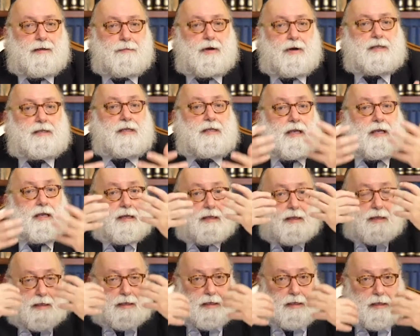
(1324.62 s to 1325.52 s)
but
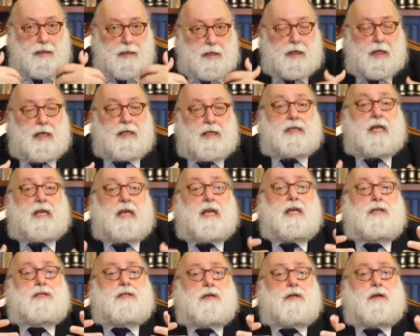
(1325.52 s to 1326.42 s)
it's
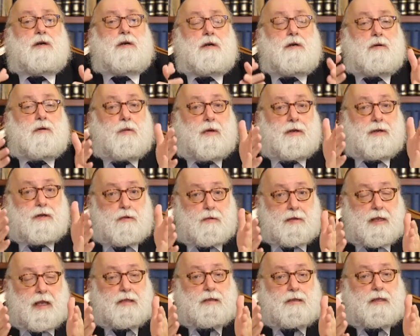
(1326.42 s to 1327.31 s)
easier when you
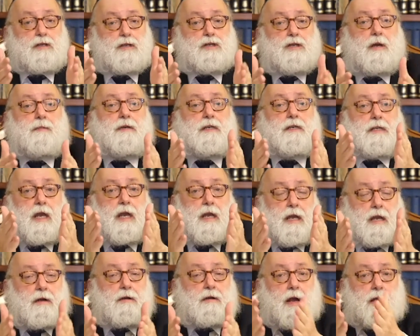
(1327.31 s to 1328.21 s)
relate to Hashem and say,
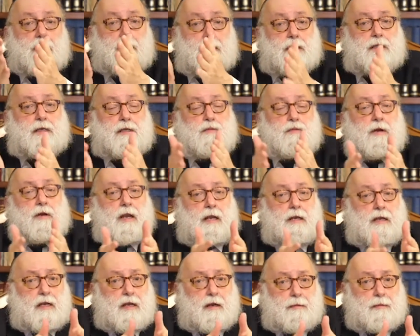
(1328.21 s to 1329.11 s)
here, this is what I
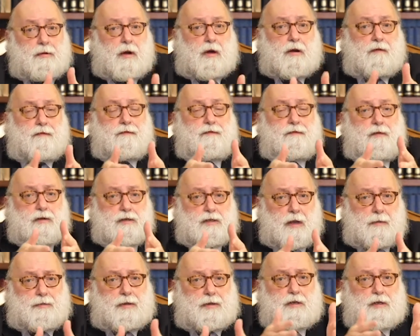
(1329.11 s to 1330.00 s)
need a bracha for,
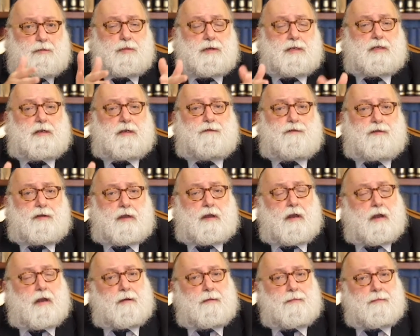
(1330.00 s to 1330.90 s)
something specific
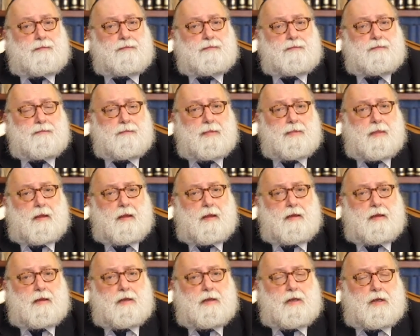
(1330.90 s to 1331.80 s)
here.
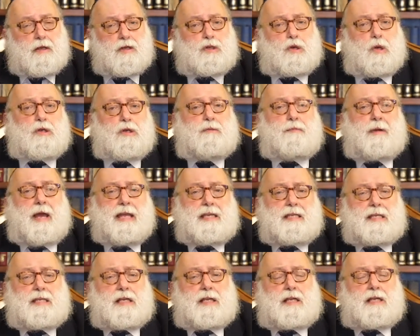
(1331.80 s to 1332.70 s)
So it's
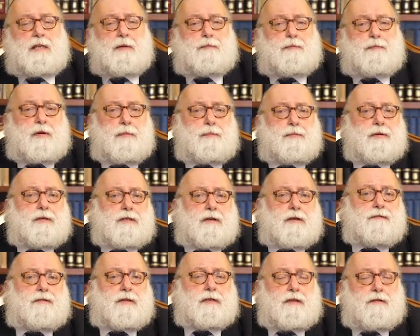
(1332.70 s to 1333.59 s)
basically the purpose
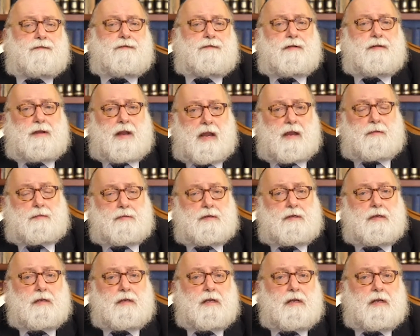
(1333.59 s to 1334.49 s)
of the different
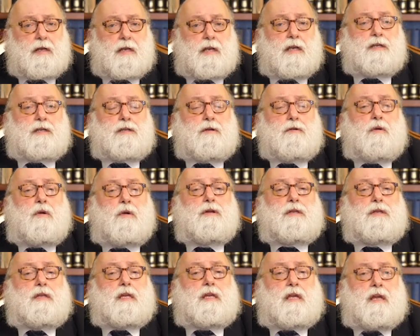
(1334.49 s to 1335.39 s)
names is in order
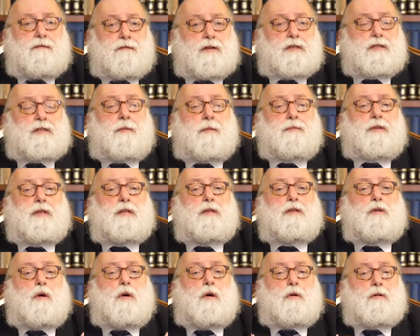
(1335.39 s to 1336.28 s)
to give us something
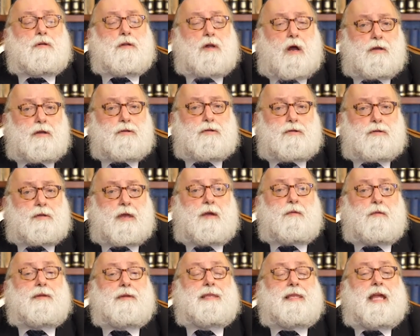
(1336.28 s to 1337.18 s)
to hold on to
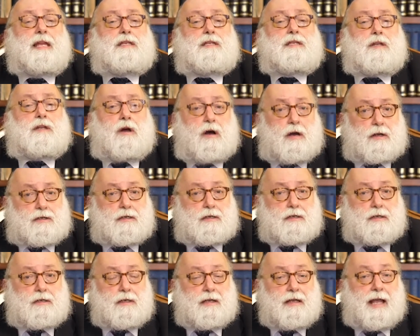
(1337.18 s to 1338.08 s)
that relates to
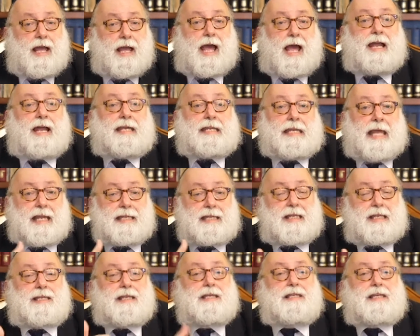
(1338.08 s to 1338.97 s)
us. And
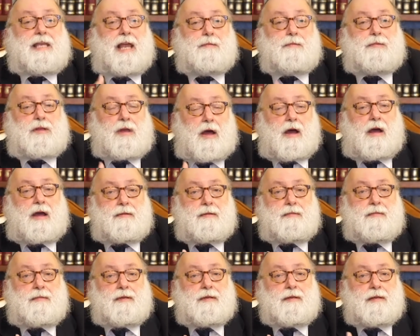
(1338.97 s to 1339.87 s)
yet at the same
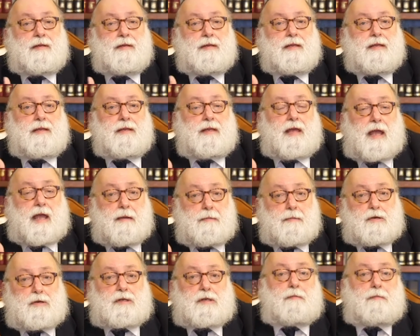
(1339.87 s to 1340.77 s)
time, the
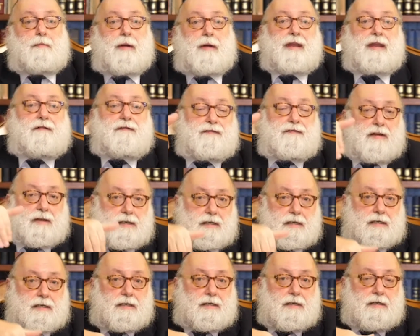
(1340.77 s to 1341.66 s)
Eibishter
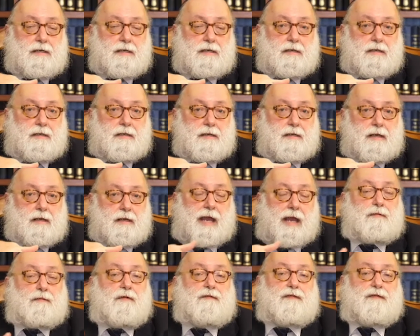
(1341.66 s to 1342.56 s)
manifests
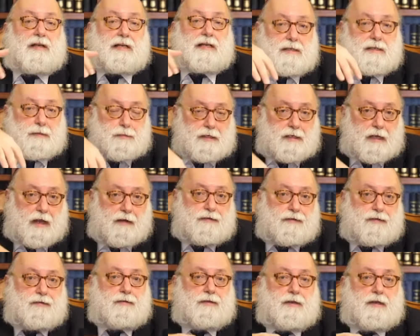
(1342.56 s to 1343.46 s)
and reveals
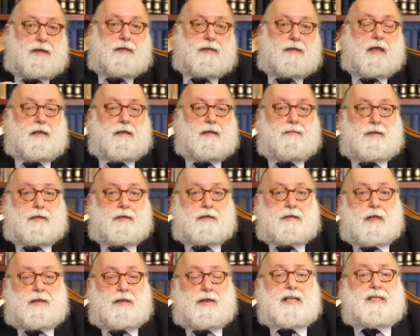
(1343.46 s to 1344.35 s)
himself through these
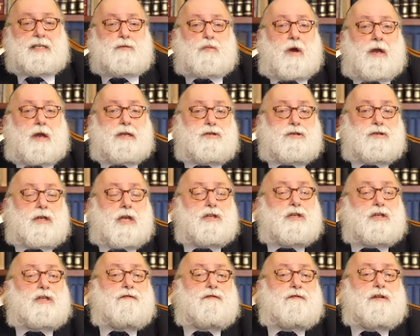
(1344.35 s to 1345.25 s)
elements. And that's why you say
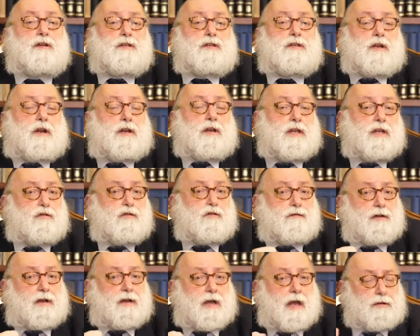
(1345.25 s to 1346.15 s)
the Sfiris are
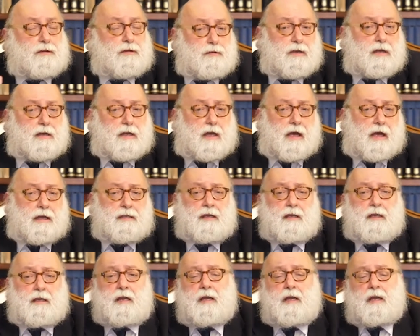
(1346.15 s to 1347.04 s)
Iyu v'chayu ichad,
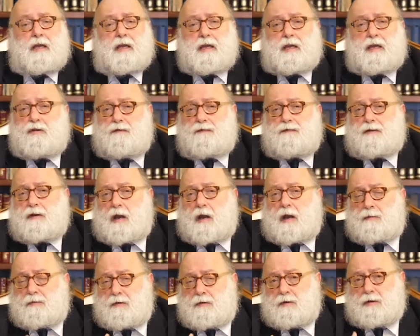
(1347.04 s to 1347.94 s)
Iyu
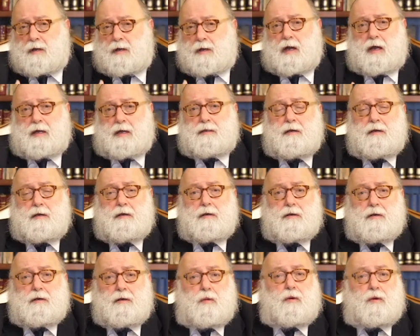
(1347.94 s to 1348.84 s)
v'garmu ichad.
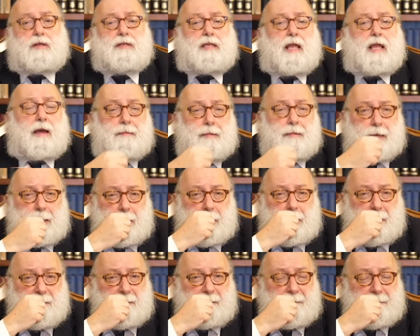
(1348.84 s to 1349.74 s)
What does that
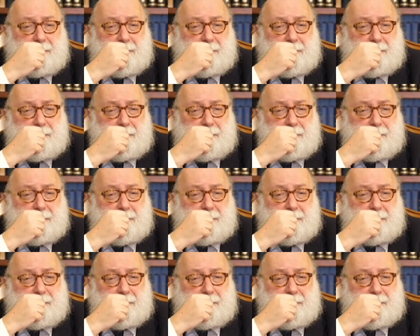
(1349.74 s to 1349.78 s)
mean?